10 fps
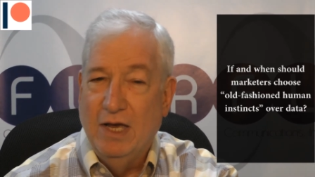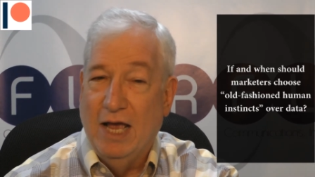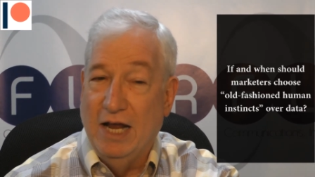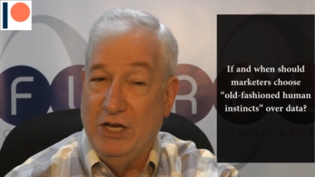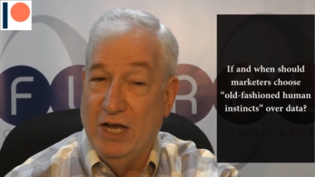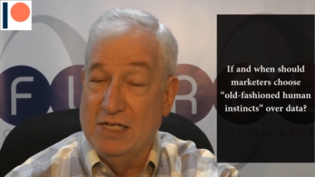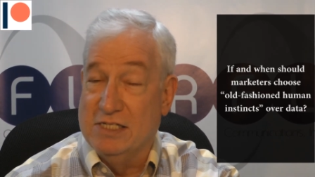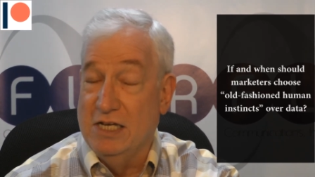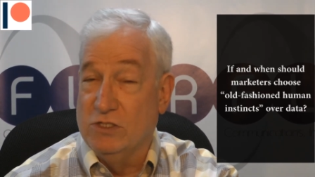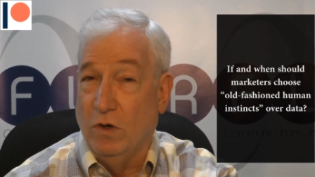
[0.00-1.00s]
And yes,
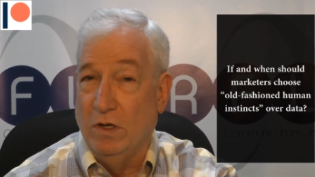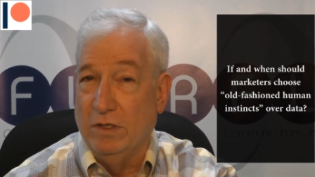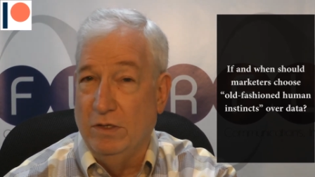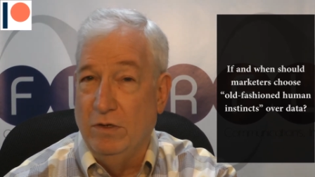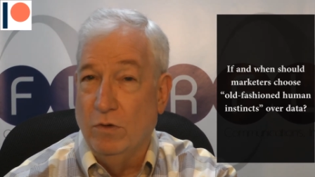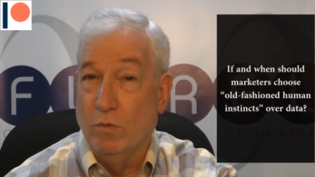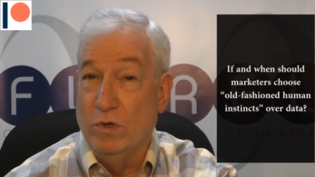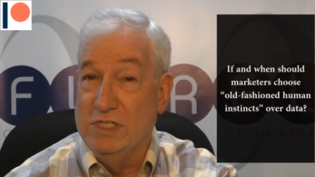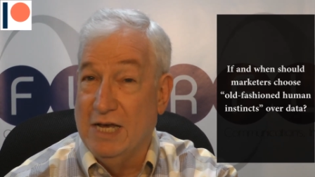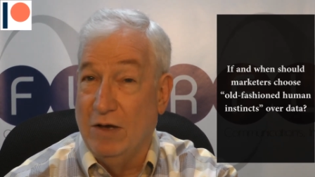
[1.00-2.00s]
says Alton,
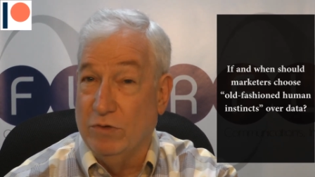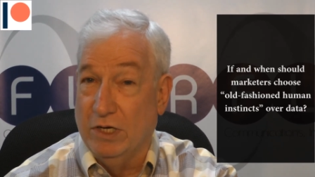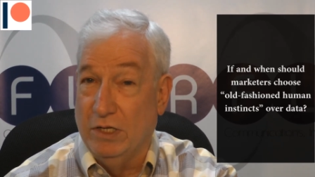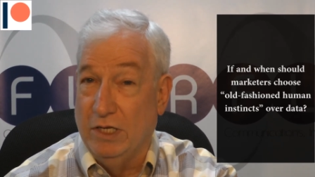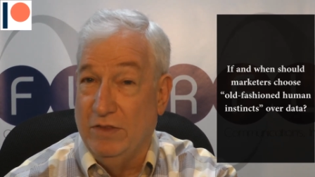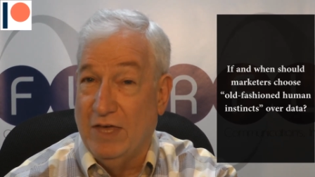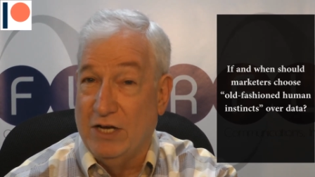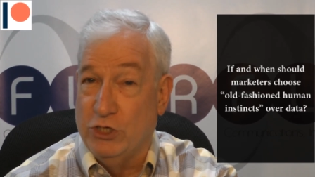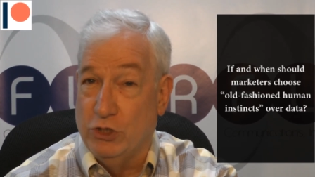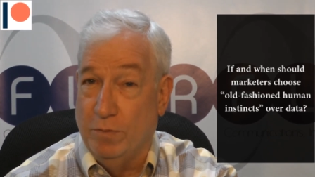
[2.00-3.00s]
resoundingly,
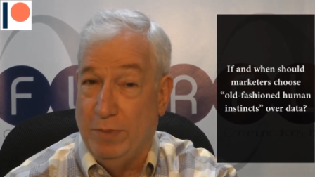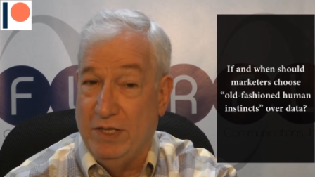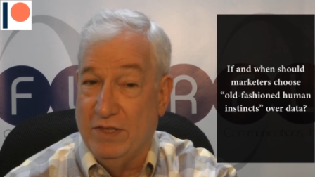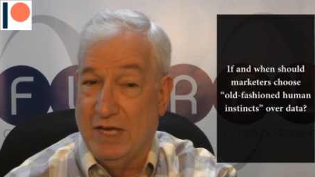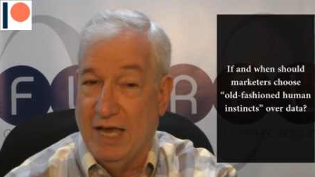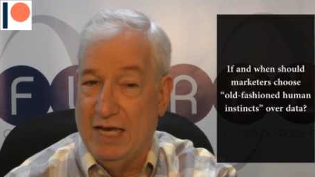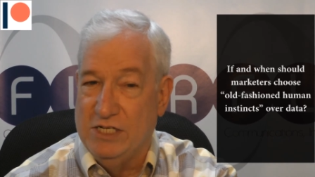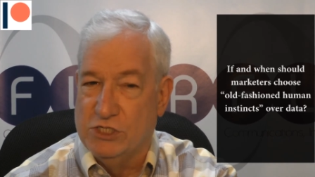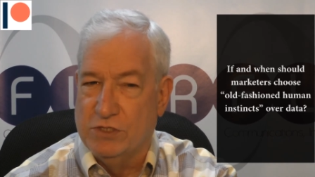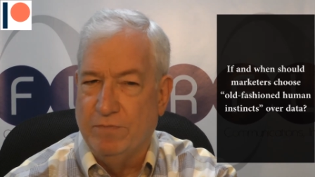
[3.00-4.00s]
that should be the
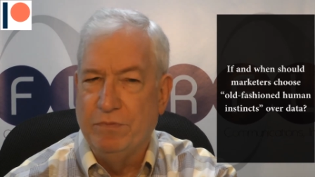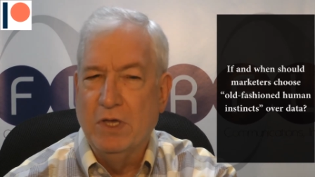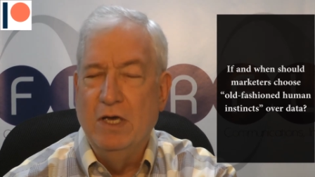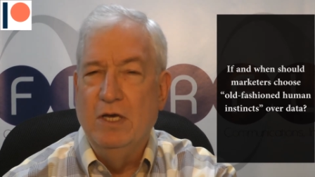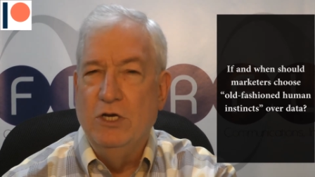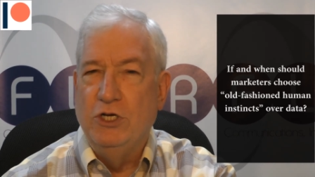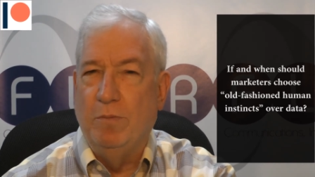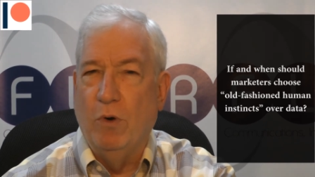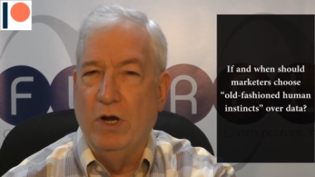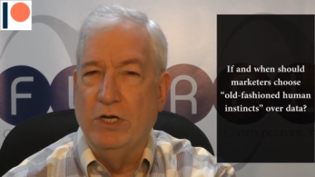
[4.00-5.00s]
case.
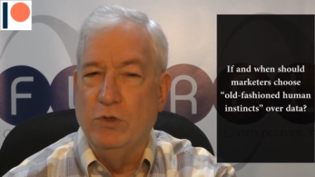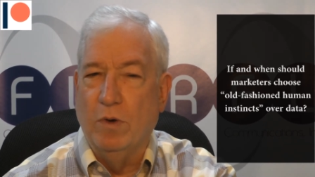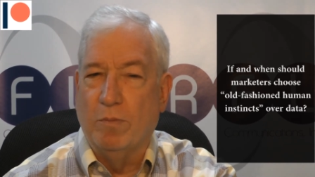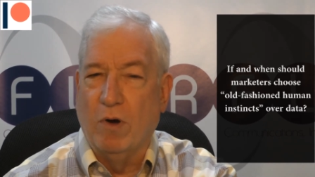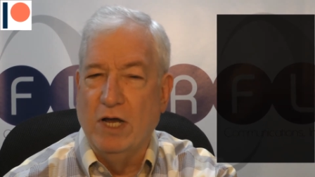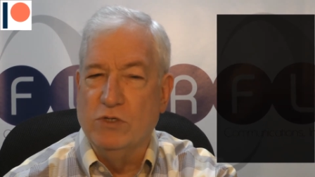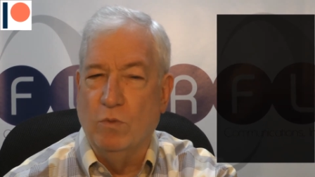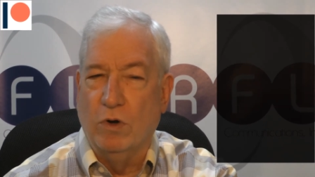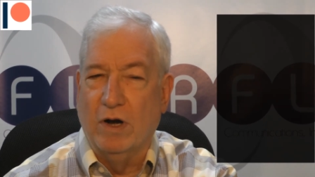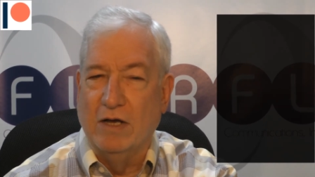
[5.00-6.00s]
She pointed to a
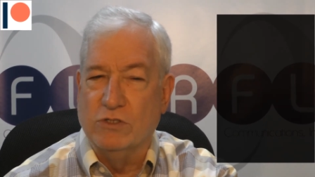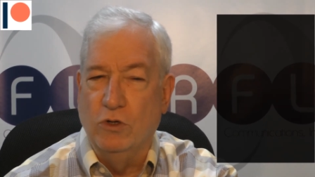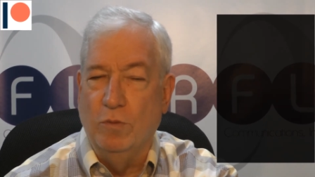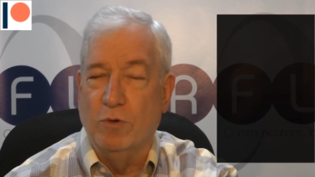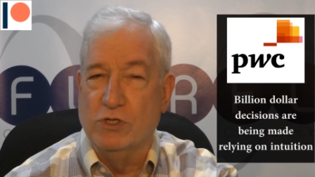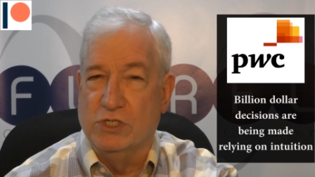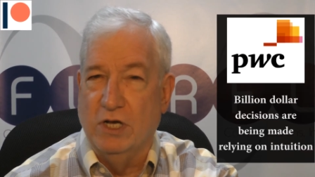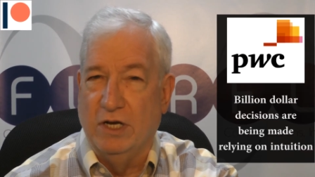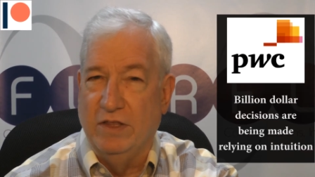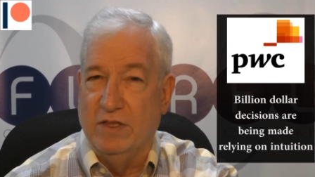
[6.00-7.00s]
PricewaterhouseCoopers
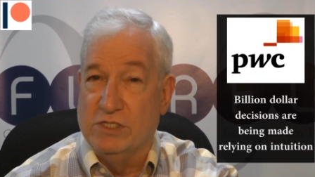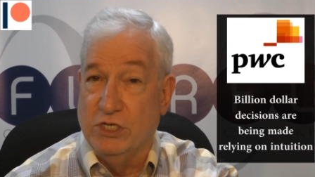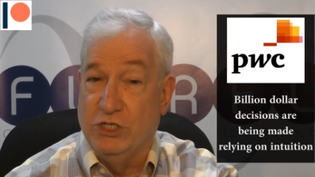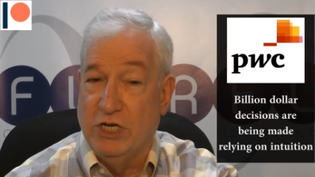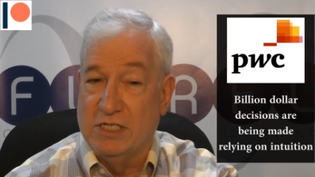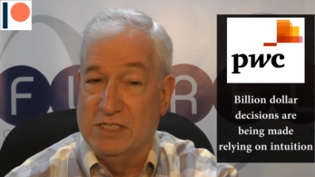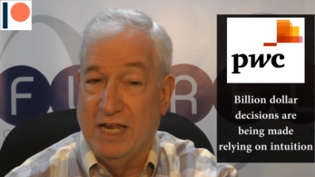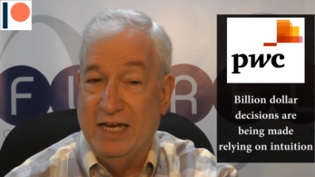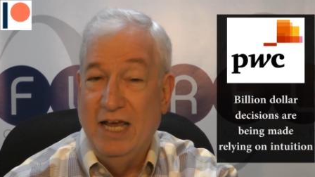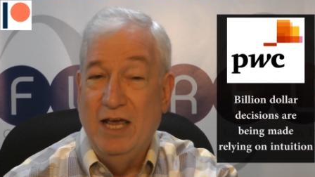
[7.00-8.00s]
study that suggests
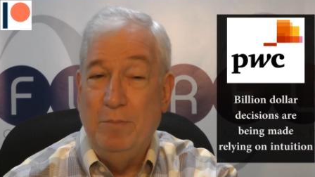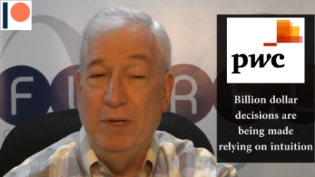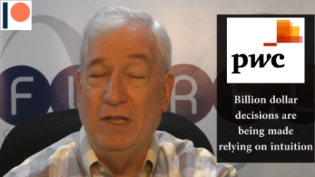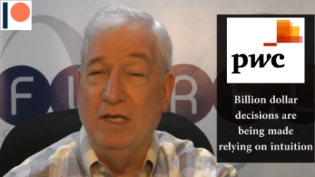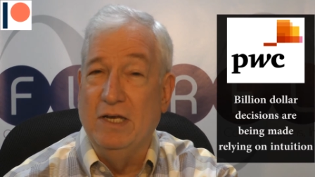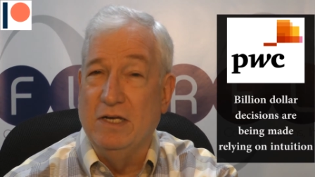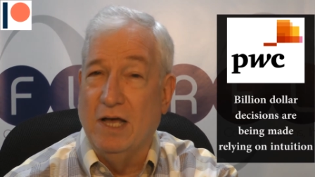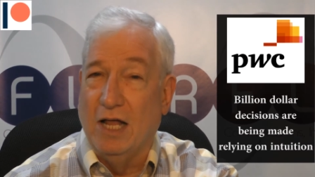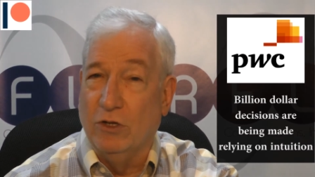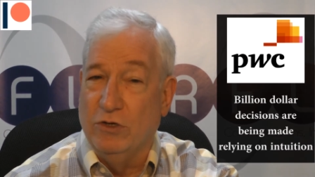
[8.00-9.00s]
that
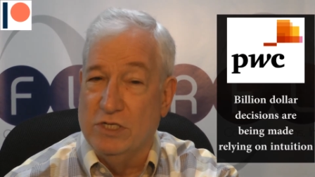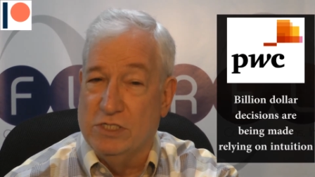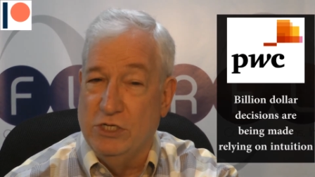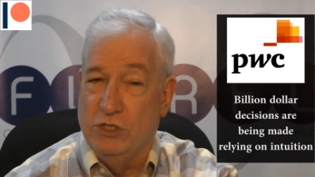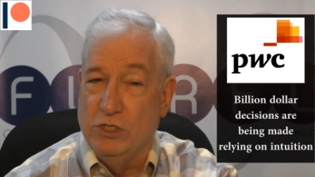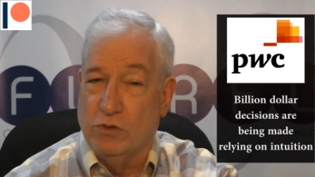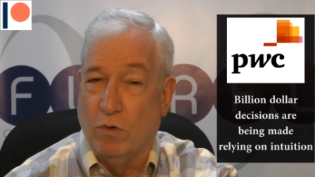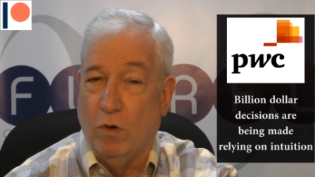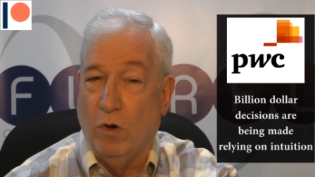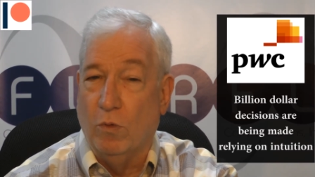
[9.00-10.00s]
billion-dollar decisions
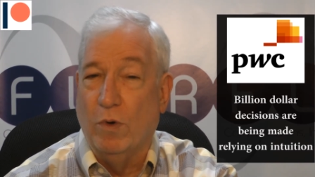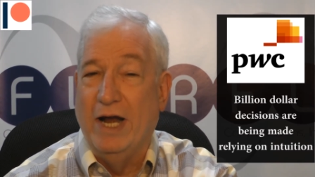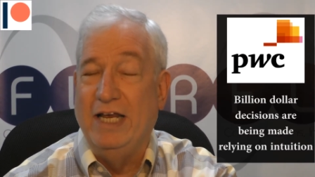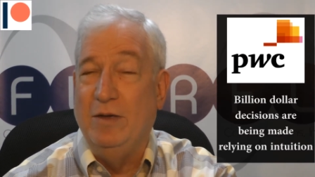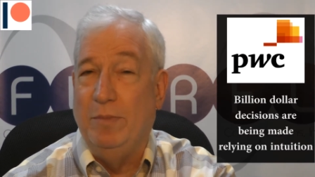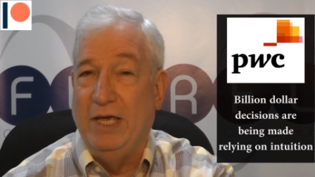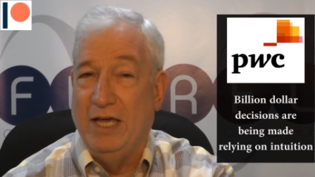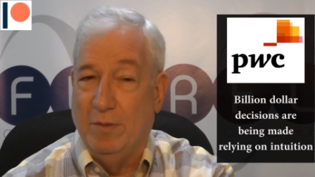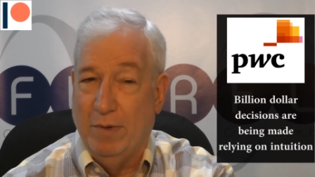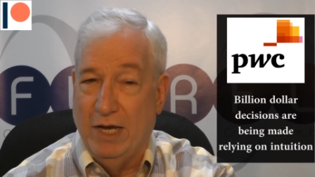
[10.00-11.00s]
are already
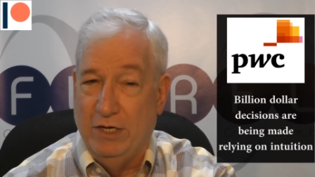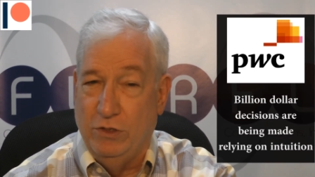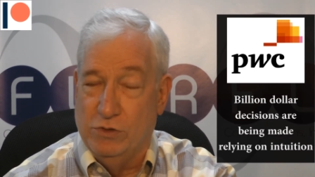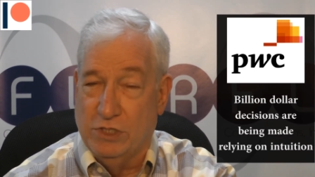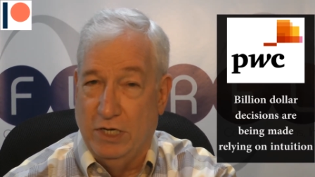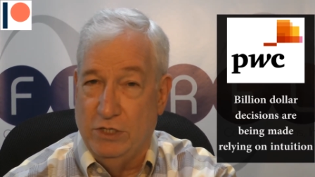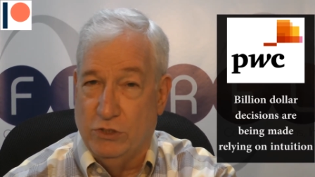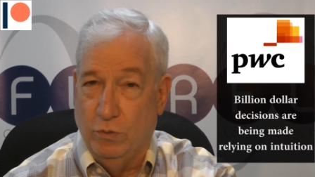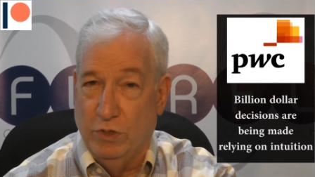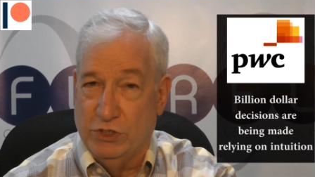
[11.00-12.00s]
being made using
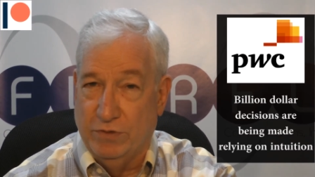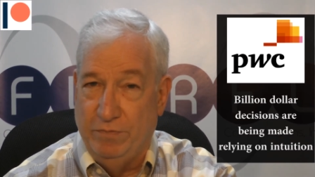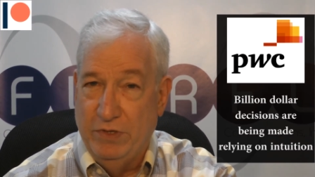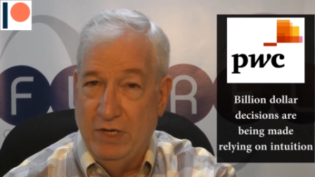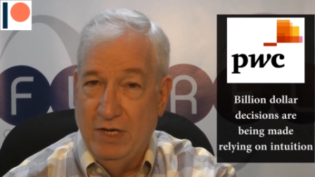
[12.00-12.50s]
intuition,